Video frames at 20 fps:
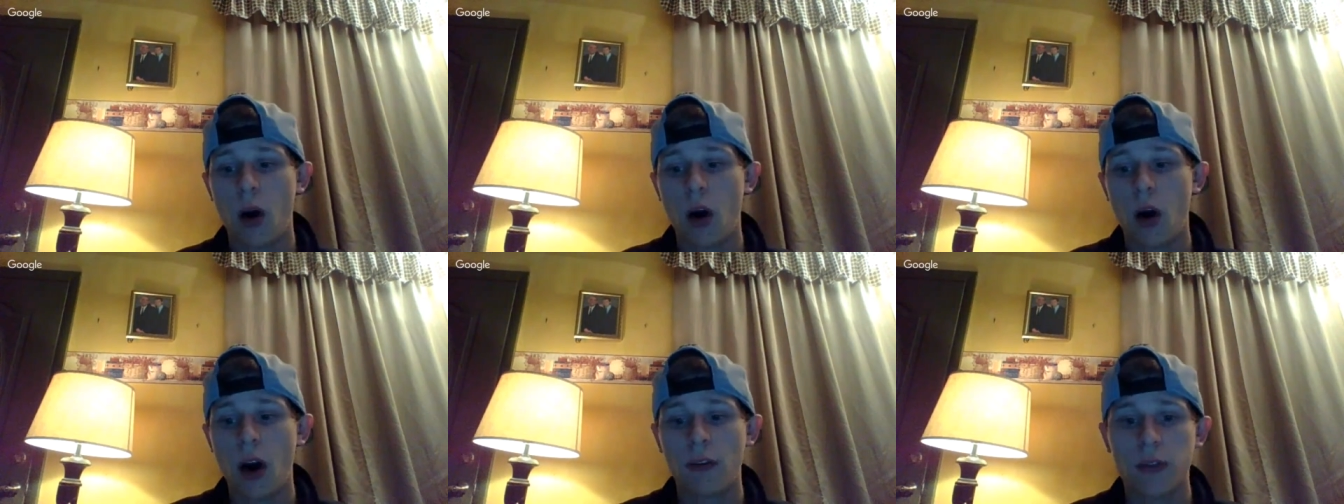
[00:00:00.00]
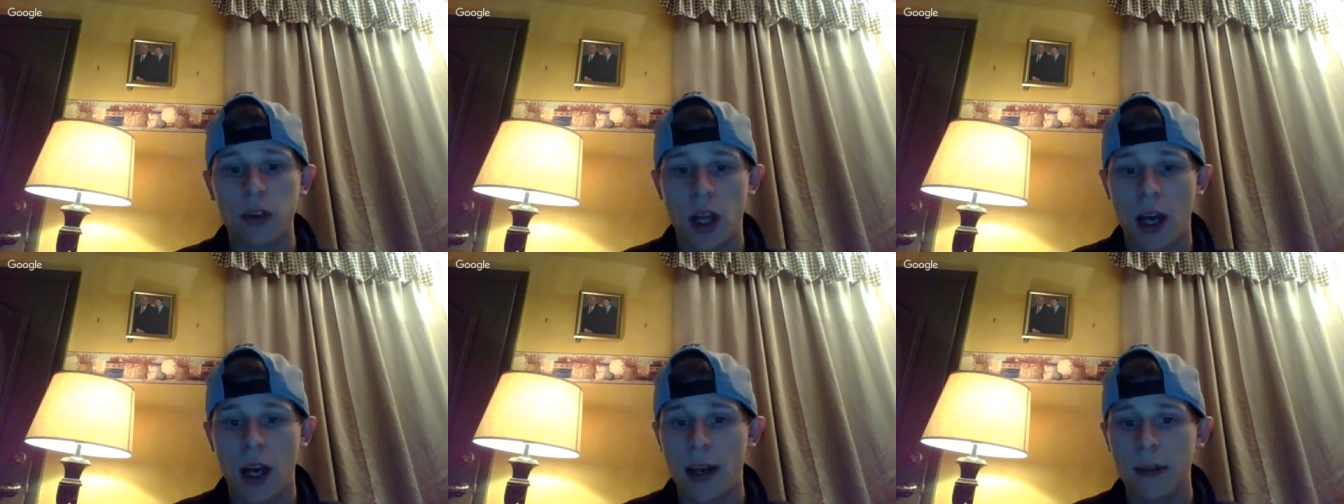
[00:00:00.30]

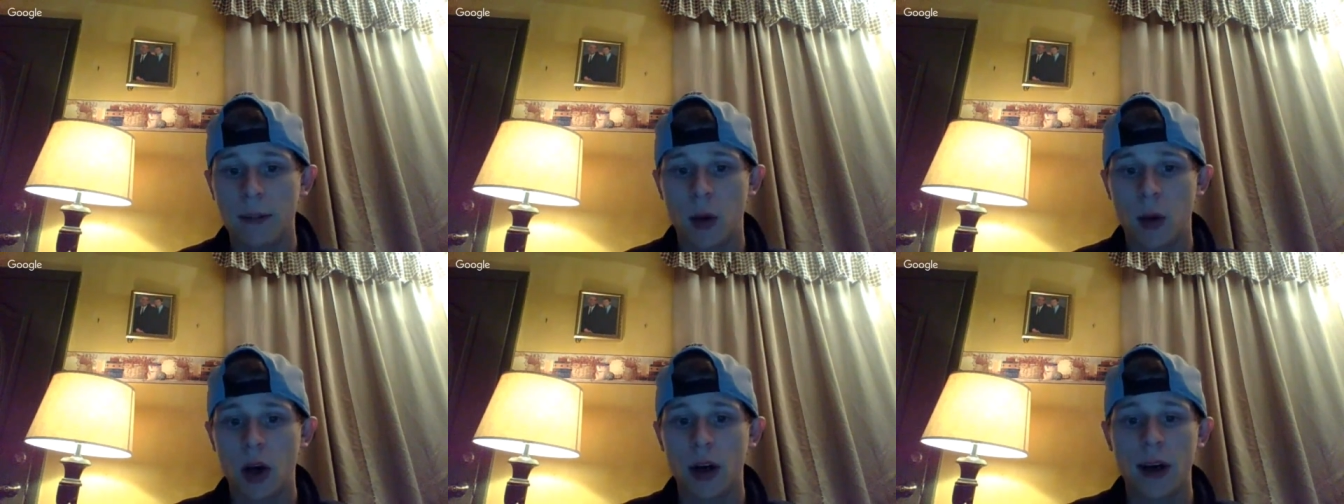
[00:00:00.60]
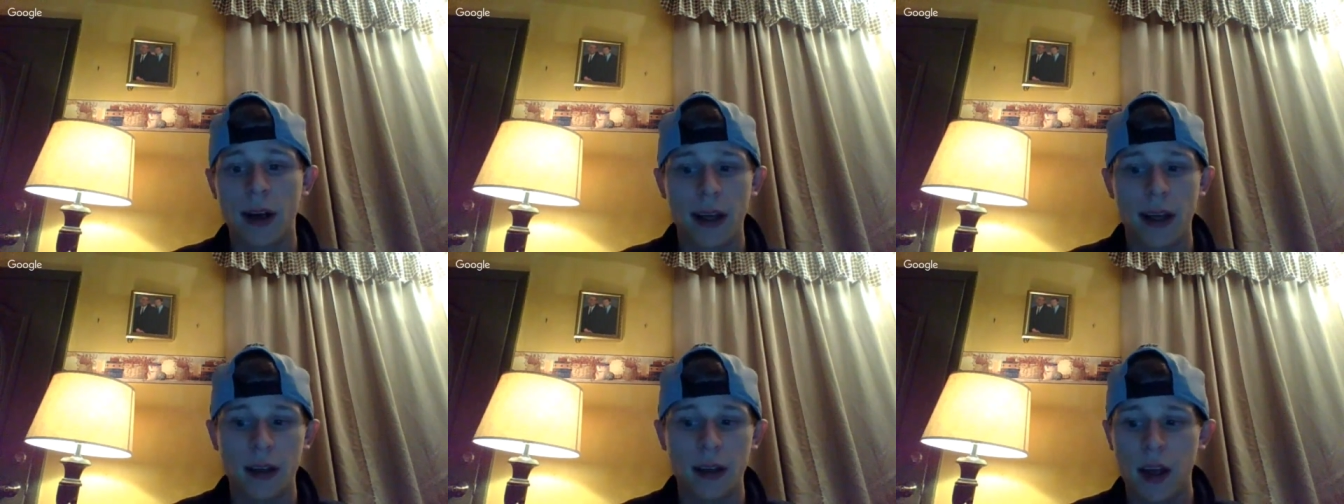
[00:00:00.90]
offline
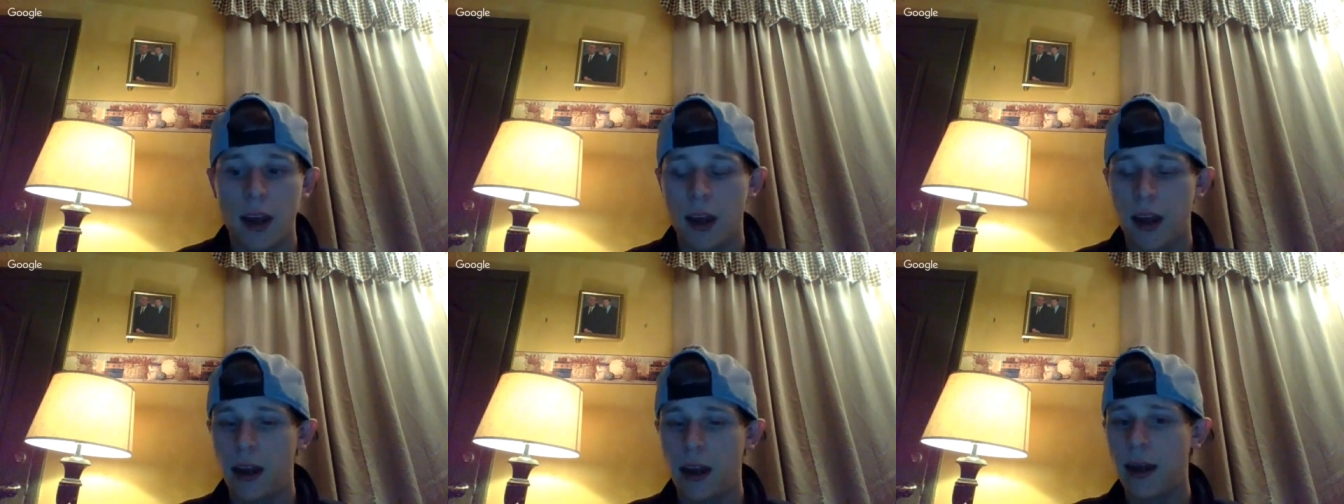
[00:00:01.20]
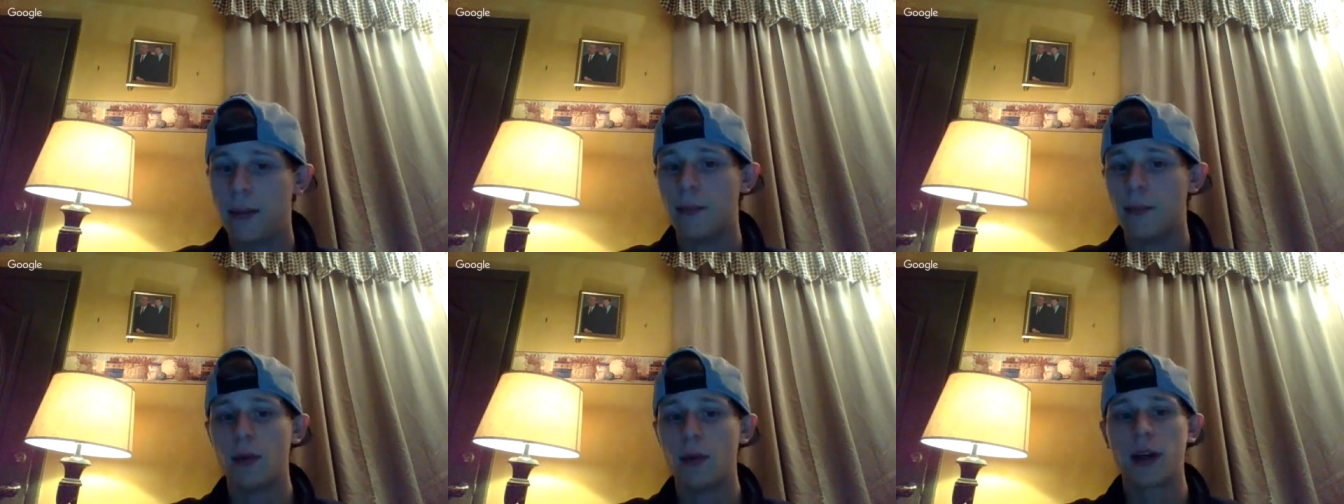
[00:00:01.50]
marketing
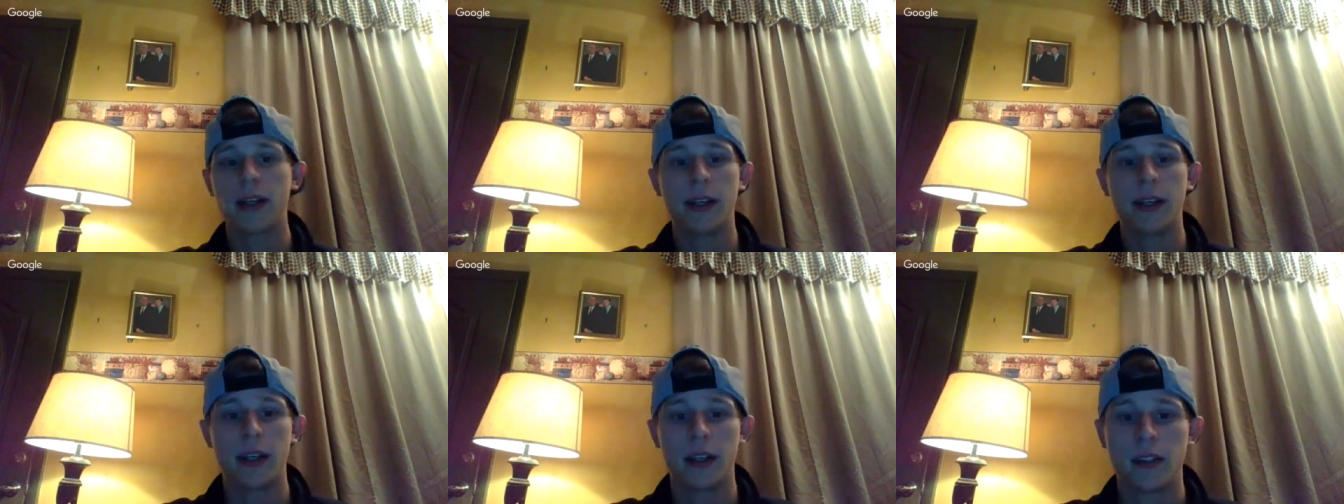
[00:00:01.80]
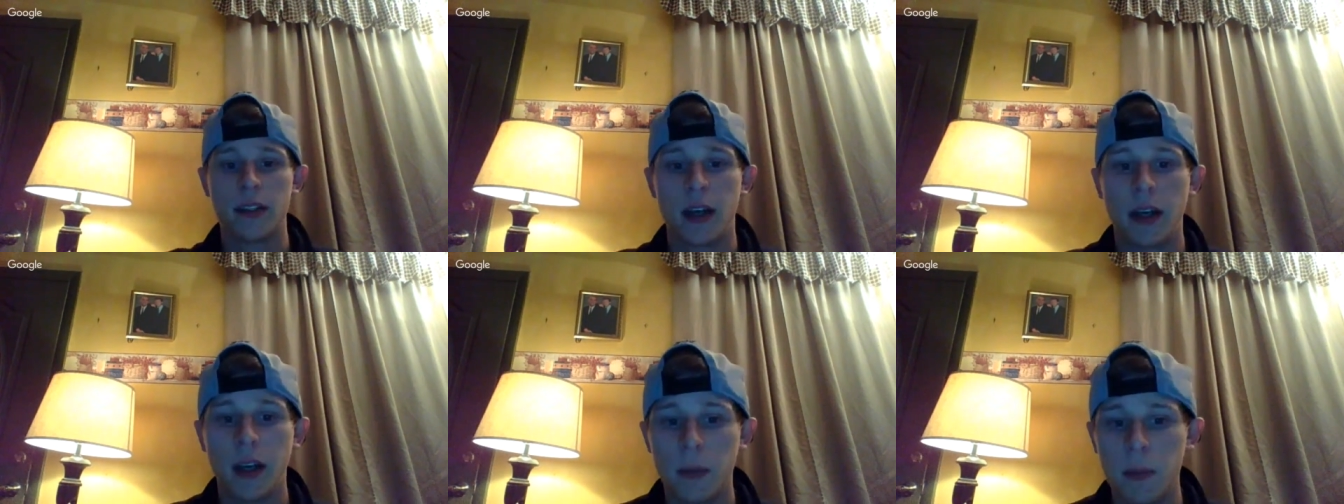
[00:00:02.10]
and bringing a
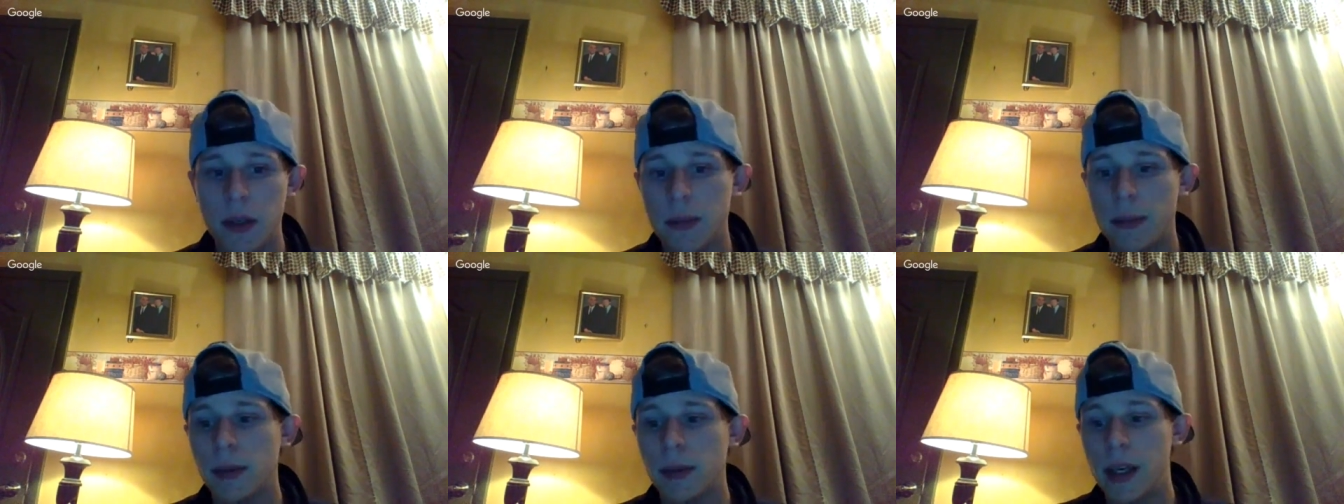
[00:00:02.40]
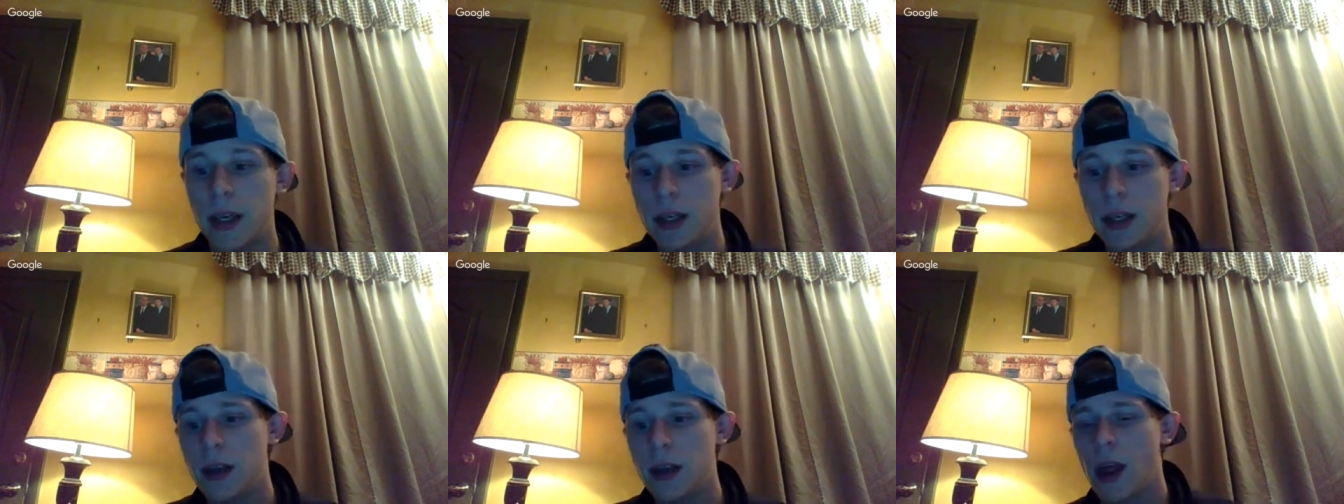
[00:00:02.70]
ton of people
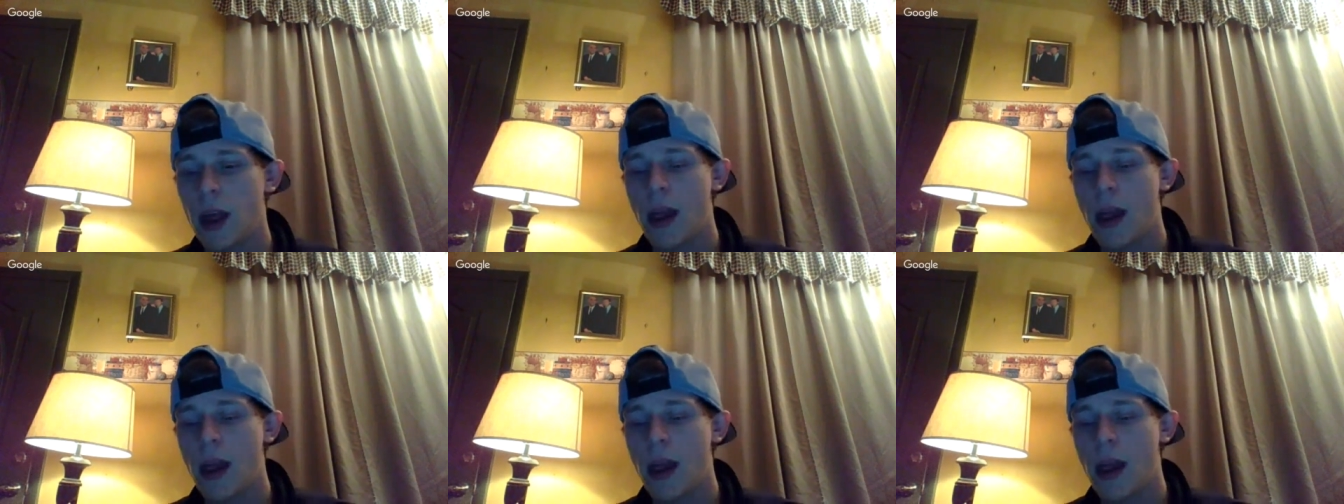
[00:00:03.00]
in,